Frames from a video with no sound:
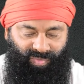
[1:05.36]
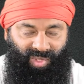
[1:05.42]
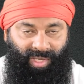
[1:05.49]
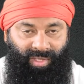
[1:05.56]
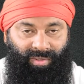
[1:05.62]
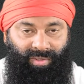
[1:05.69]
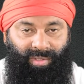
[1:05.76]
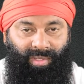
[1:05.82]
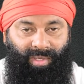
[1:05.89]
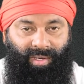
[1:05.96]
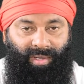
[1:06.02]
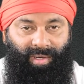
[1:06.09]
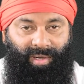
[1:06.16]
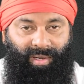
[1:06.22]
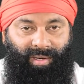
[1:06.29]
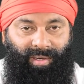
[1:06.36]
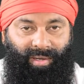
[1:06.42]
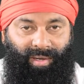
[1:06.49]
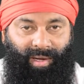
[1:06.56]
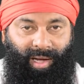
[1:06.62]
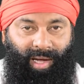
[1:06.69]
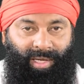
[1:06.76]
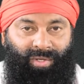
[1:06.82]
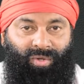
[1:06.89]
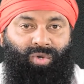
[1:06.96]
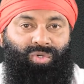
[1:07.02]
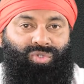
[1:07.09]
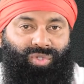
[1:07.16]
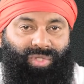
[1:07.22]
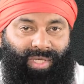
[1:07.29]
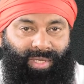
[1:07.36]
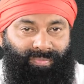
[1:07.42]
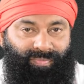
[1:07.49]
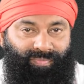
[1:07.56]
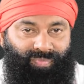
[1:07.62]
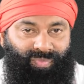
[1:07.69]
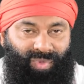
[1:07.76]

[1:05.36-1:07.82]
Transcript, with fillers: And I go to him